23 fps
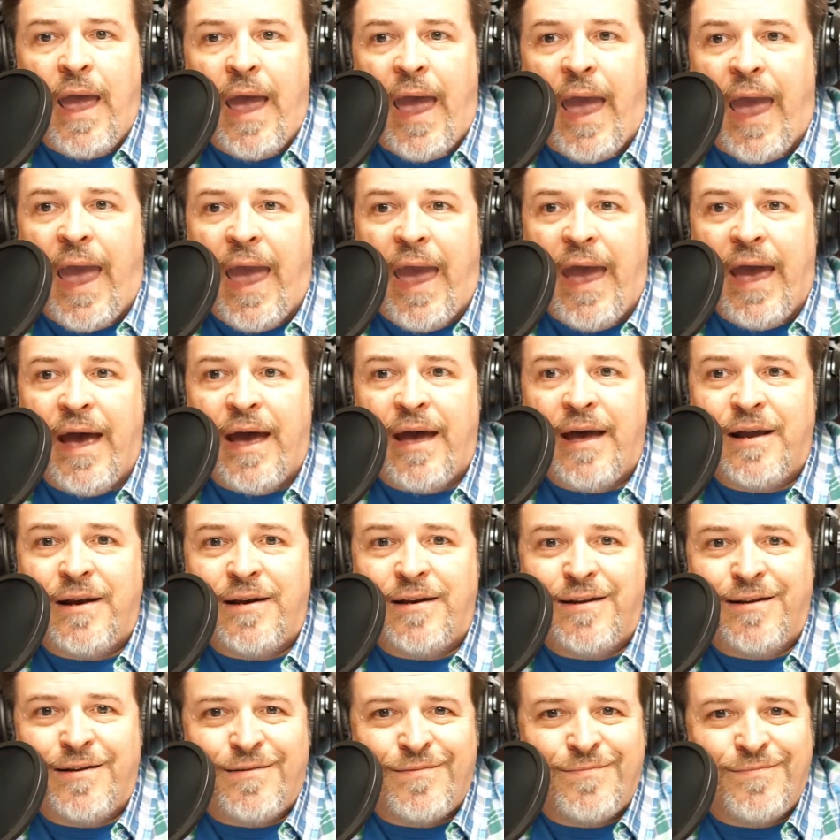
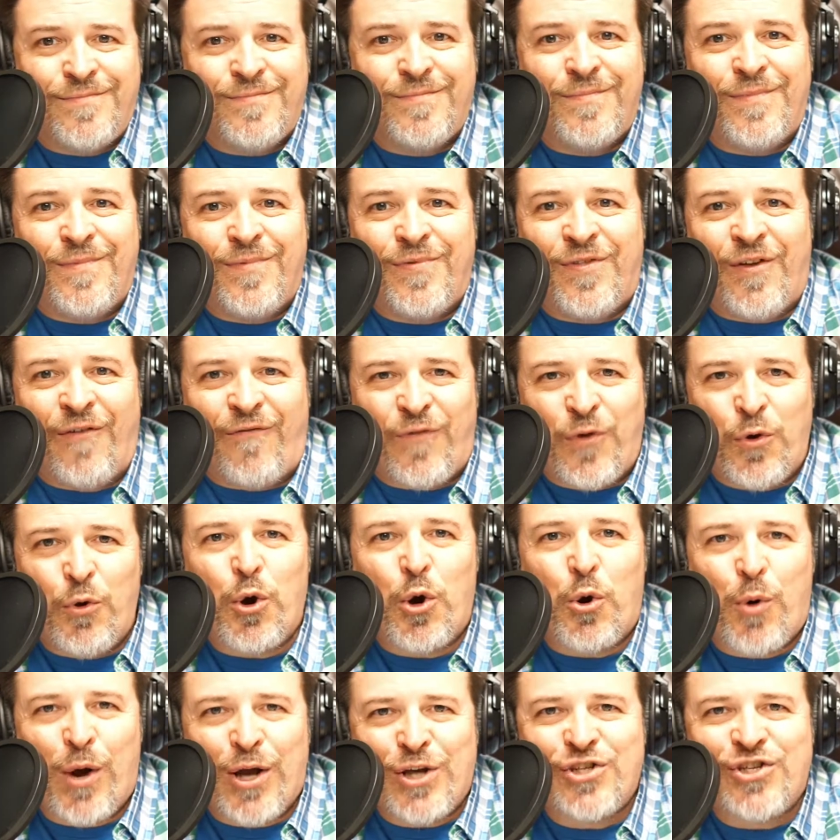And the fewer
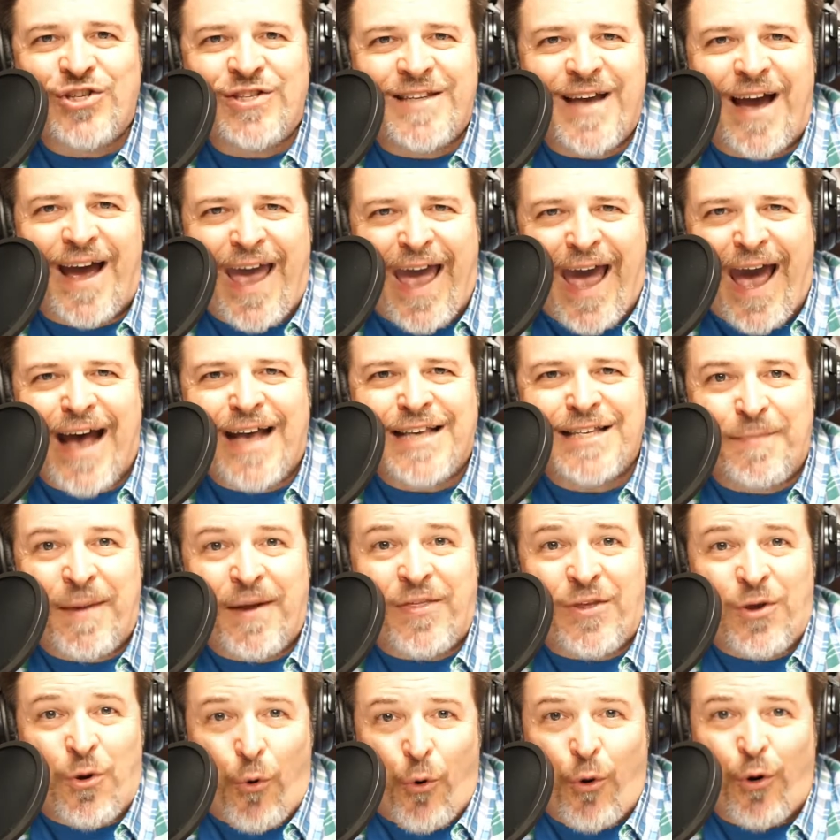questions I asked about
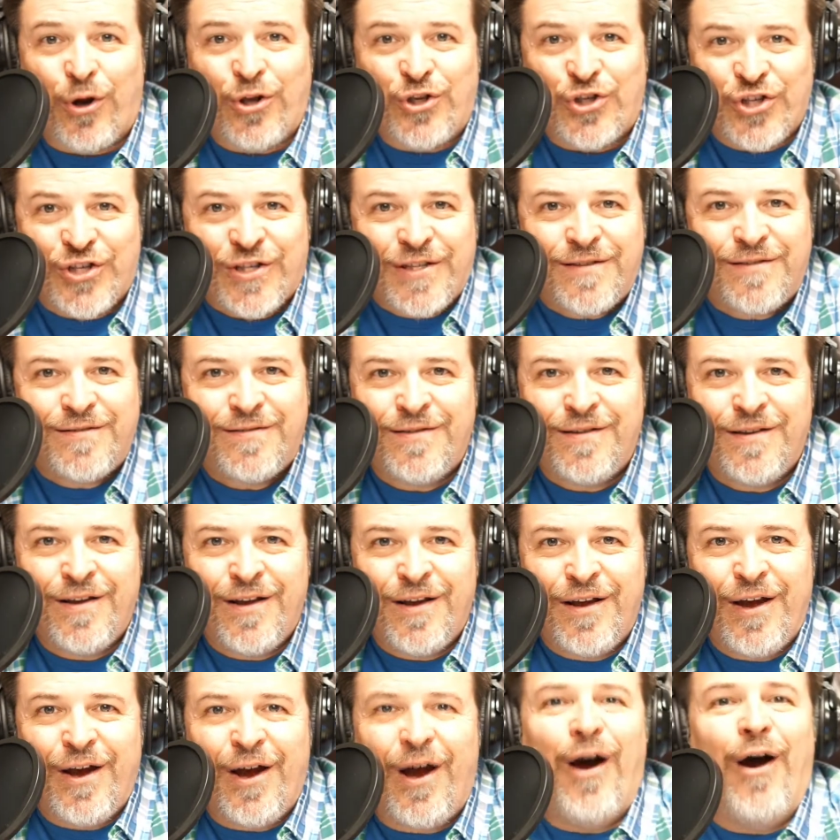the origin
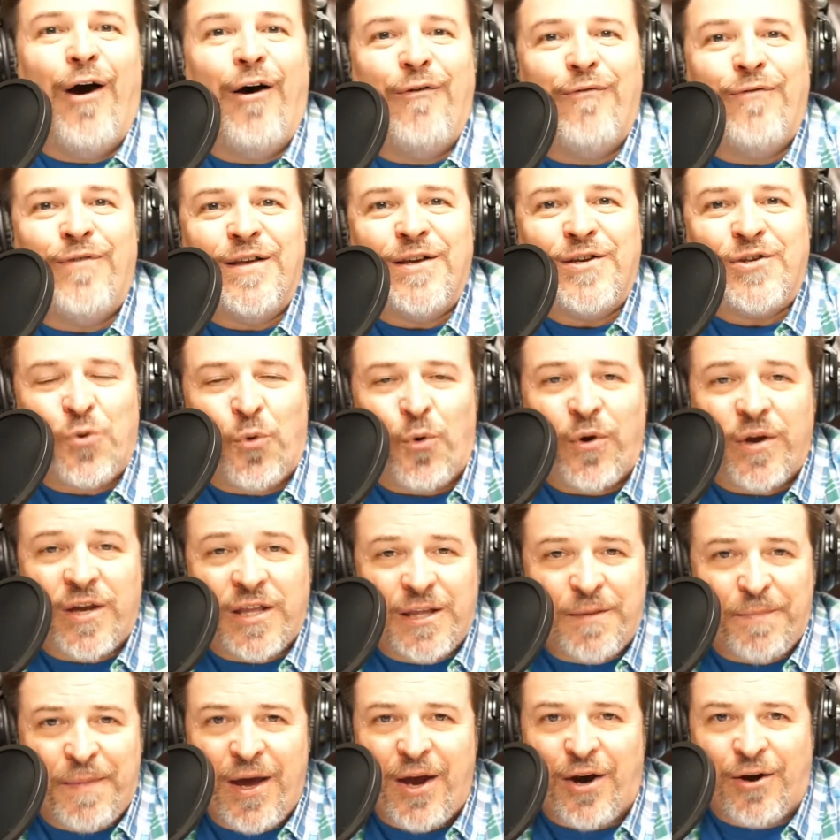of this organ, the
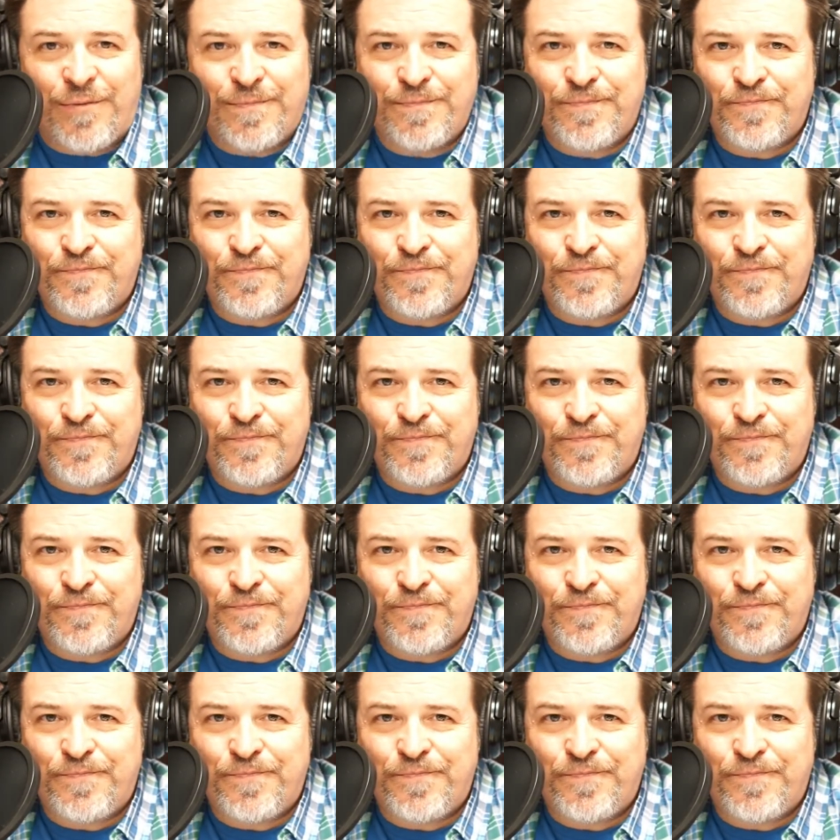better.